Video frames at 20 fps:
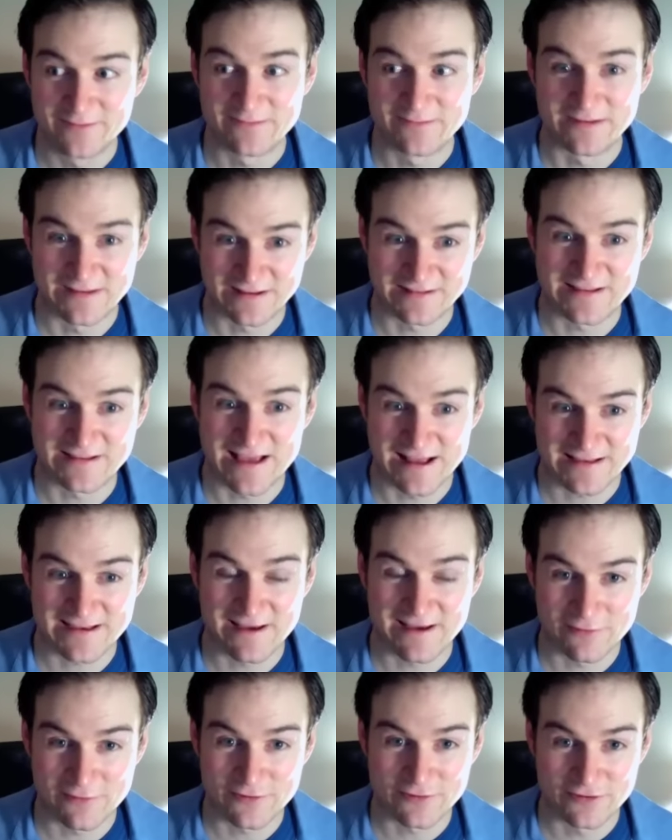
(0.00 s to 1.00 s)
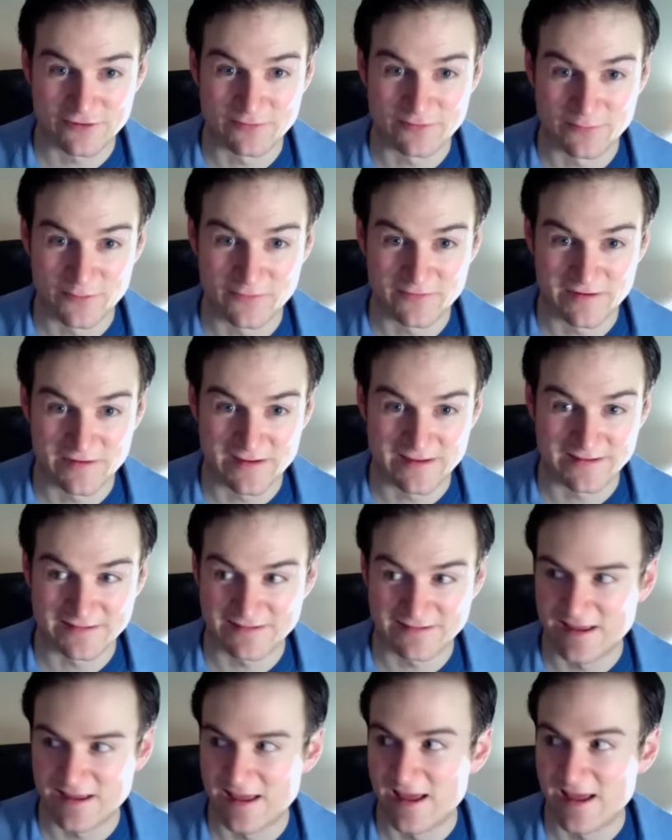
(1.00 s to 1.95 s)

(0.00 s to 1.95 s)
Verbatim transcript: because that's how good this movie is.